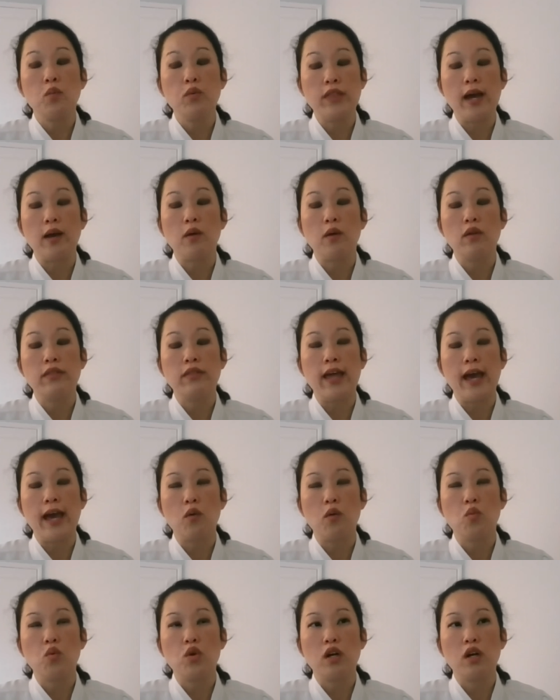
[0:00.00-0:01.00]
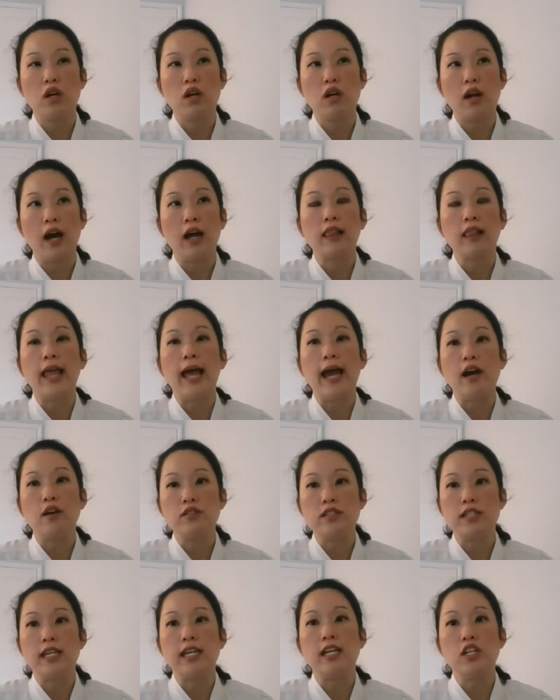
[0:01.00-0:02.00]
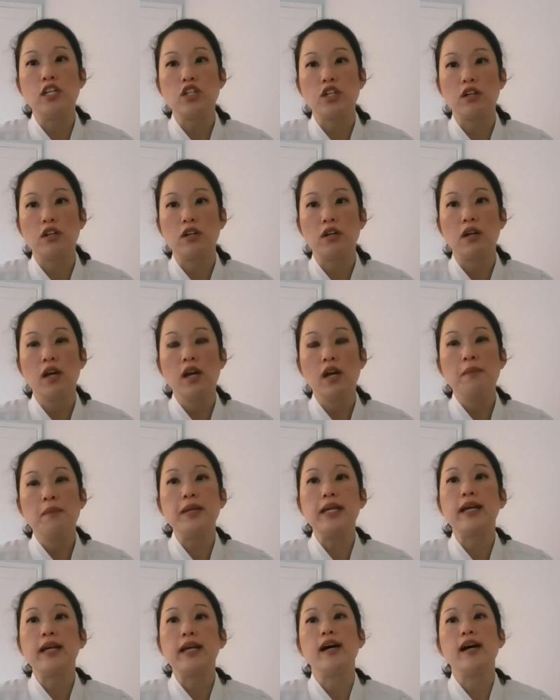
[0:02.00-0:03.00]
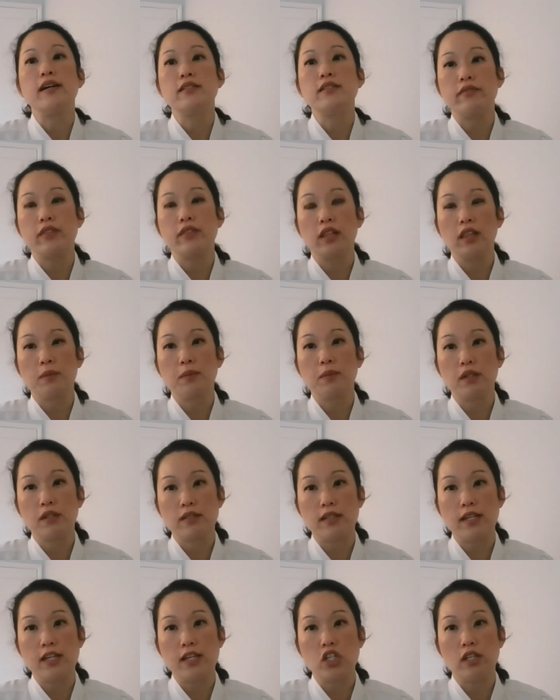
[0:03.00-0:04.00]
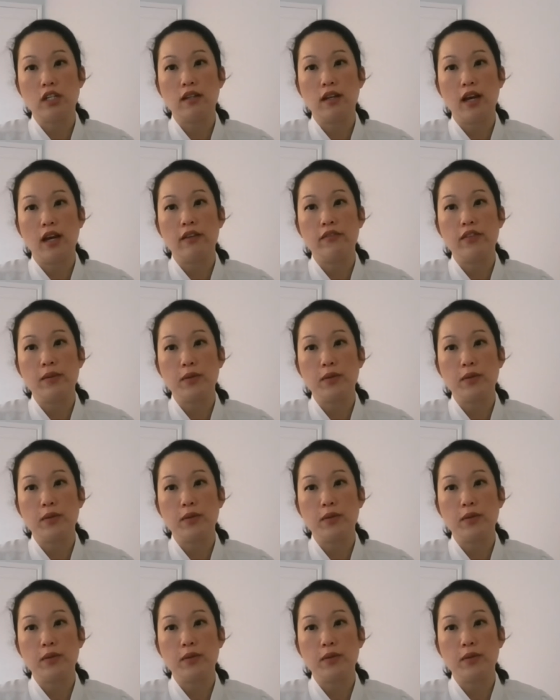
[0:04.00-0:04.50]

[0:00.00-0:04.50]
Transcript: that, that were allowed to enter because of the liberalization of